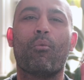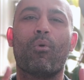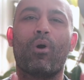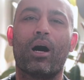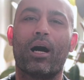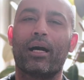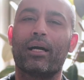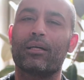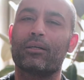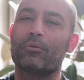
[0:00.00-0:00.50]

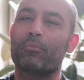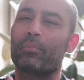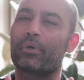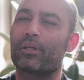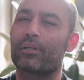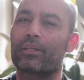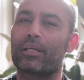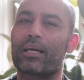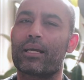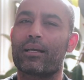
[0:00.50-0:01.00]
while
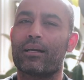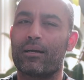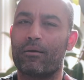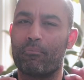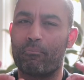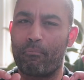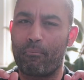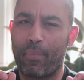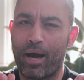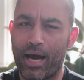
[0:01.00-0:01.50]
building a
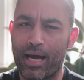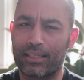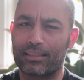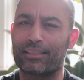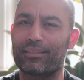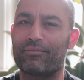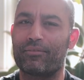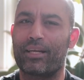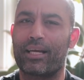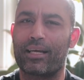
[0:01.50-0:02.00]

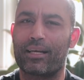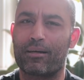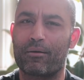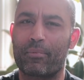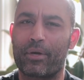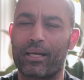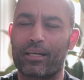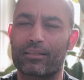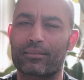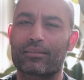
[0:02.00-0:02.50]
massive
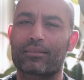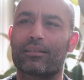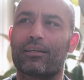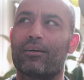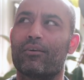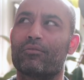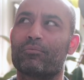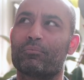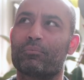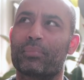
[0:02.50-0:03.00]
database
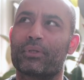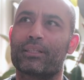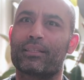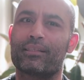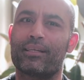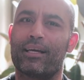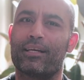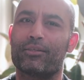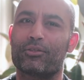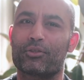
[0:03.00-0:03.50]
of
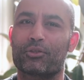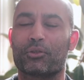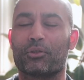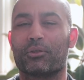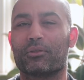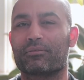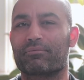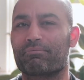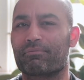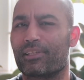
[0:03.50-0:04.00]

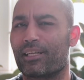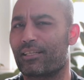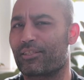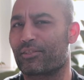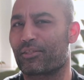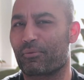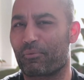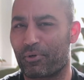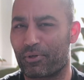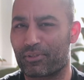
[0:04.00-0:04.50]
potential
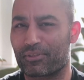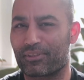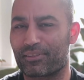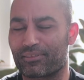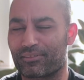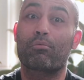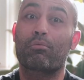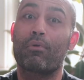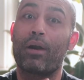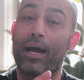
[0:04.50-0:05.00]
customers.
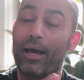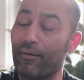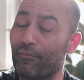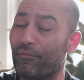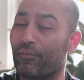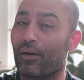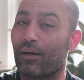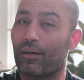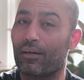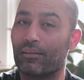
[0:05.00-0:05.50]

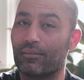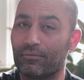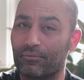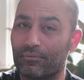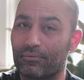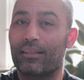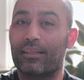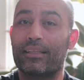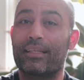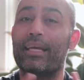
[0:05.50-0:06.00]
Rapha,
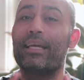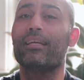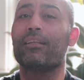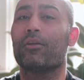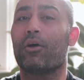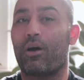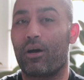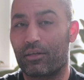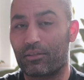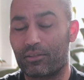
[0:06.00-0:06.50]
they
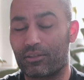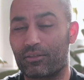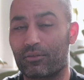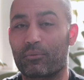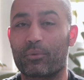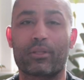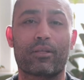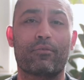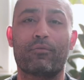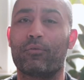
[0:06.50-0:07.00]
launched
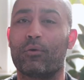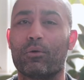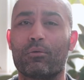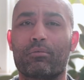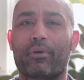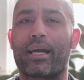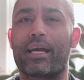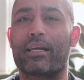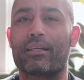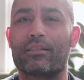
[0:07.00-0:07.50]
with a full
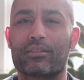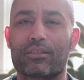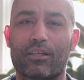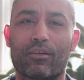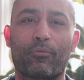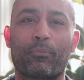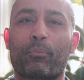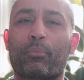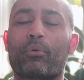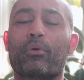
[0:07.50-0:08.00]
range
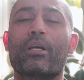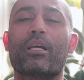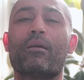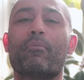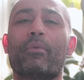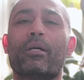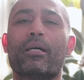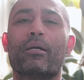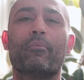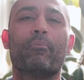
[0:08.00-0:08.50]
of
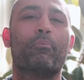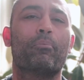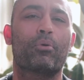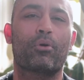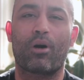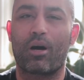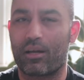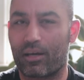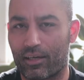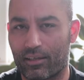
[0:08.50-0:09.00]
premium
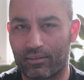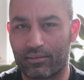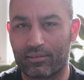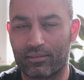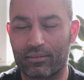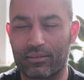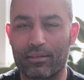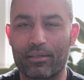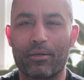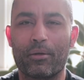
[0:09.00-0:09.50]
products.